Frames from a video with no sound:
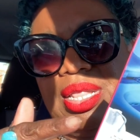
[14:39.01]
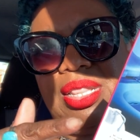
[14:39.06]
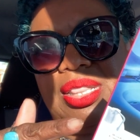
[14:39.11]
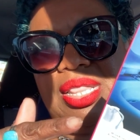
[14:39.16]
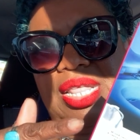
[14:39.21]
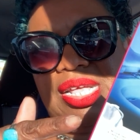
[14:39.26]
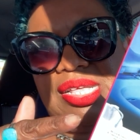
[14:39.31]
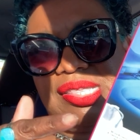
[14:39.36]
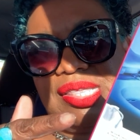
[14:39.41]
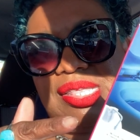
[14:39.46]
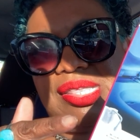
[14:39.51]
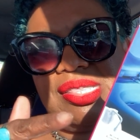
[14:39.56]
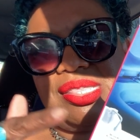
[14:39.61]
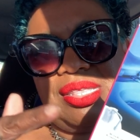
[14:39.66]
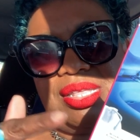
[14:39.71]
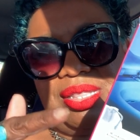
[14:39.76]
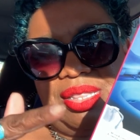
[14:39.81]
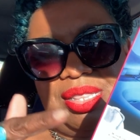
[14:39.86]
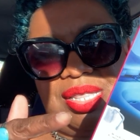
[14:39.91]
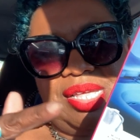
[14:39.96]
this
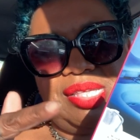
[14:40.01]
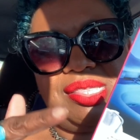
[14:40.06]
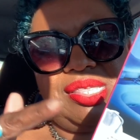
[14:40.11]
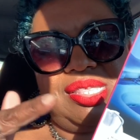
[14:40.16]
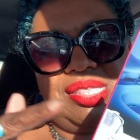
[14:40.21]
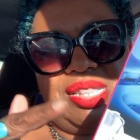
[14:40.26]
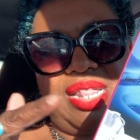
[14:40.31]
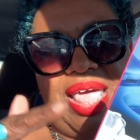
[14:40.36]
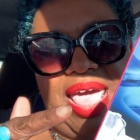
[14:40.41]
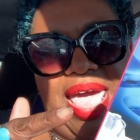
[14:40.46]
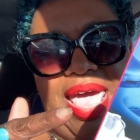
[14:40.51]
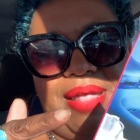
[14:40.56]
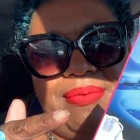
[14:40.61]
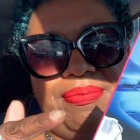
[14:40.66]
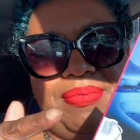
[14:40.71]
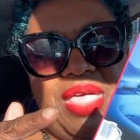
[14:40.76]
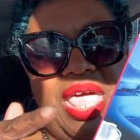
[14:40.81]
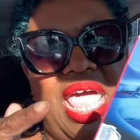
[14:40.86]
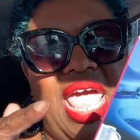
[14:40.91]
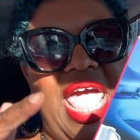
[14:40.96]
is this is that
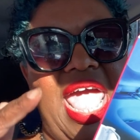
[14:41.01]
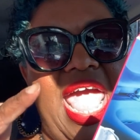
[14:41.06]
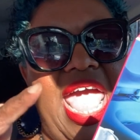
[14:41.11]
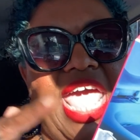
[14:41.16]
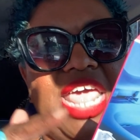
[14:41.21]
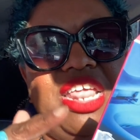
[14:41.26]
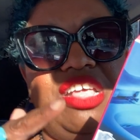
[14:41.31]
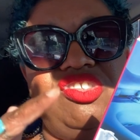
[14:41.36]
and